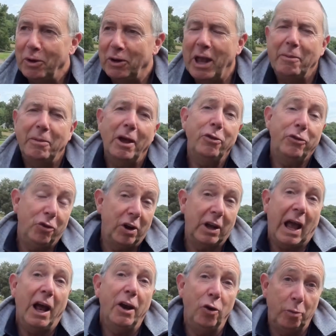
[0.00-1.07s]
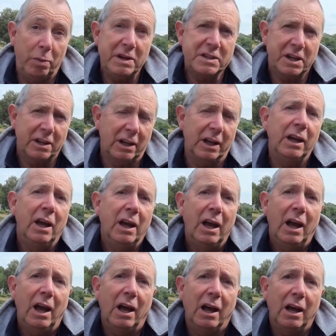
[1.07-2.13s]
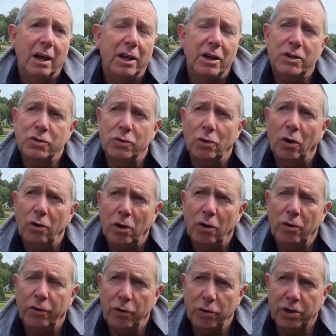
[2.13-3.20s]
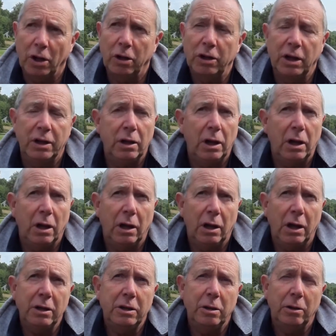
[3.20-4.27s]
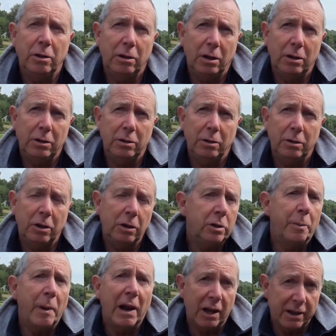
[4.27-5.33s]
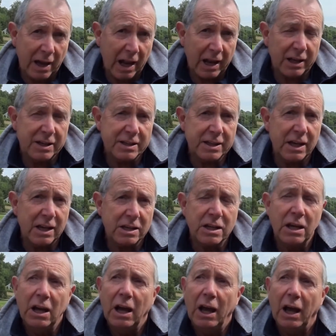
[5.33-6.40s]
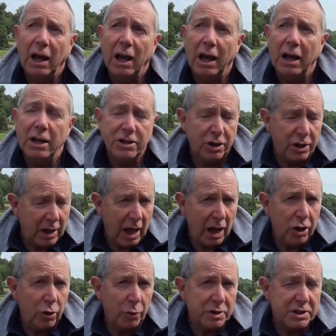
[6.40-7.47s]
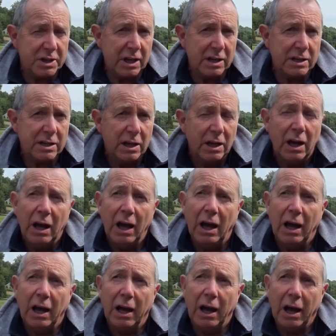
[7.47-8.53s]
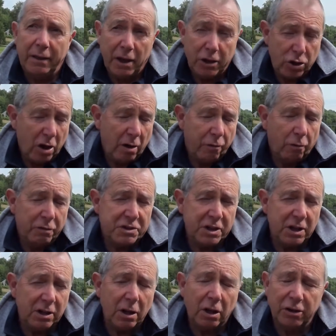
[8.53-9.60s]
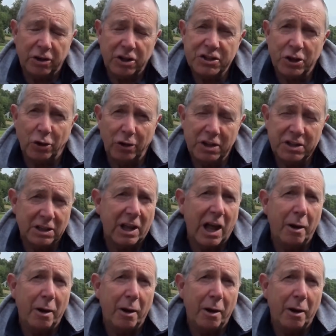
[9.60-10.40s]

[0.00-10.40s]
We came down through Knockando basically uh, so on, on through Tulchan uh, into, into, into Estate, uh, into Knockando Estate, uh, and then you have obviously other distilleries as